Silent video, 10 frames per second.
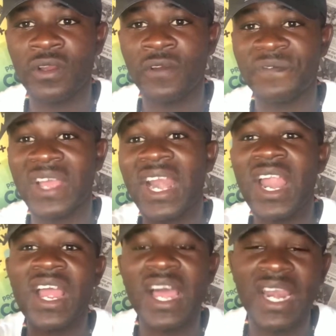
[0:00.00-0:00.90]
For a
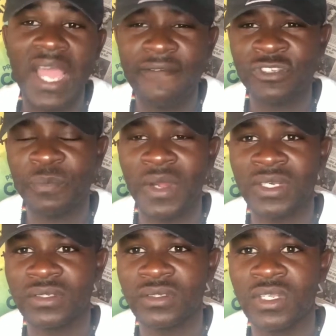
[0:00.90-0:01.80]
longer lifespan,
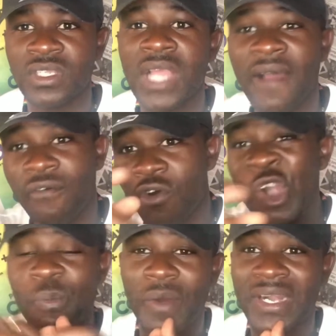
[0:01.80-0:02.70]
you have to work
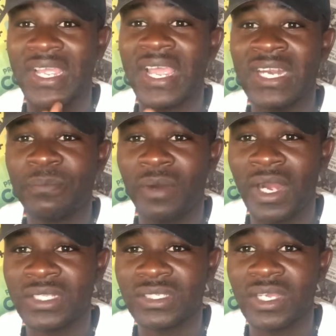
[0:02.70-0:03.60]
on the health part
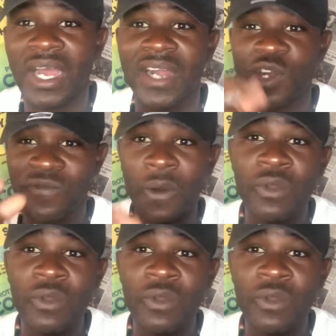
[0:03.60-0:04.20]
and not for it.